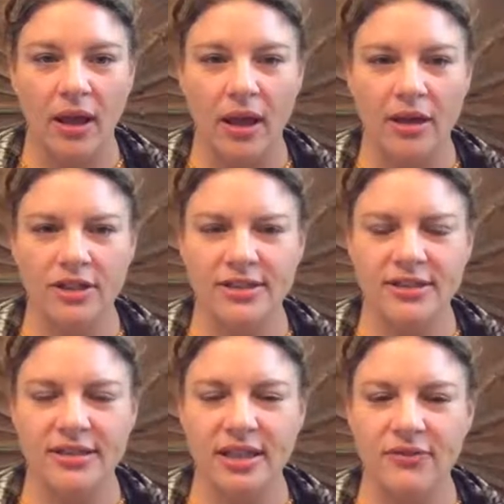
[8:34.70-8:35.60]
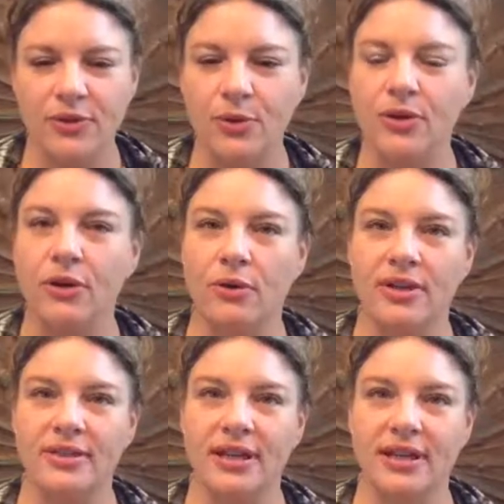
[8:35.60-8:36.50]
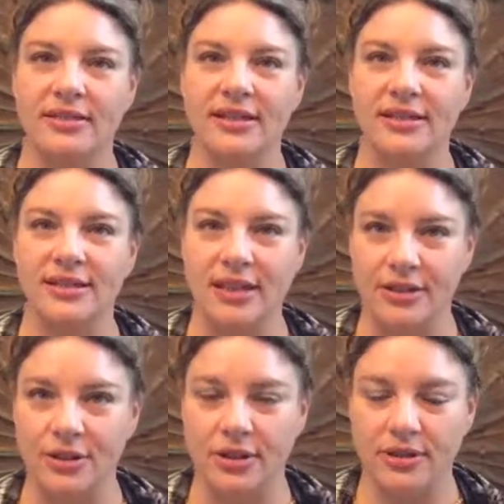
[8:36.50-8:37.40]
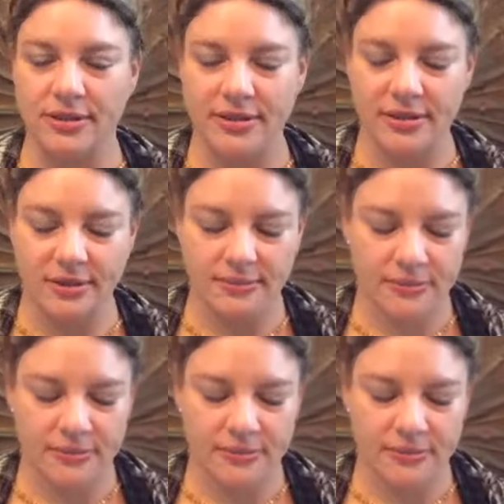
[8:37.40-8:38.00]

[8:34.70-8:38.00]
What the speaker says: and just see if you could notice any sensations.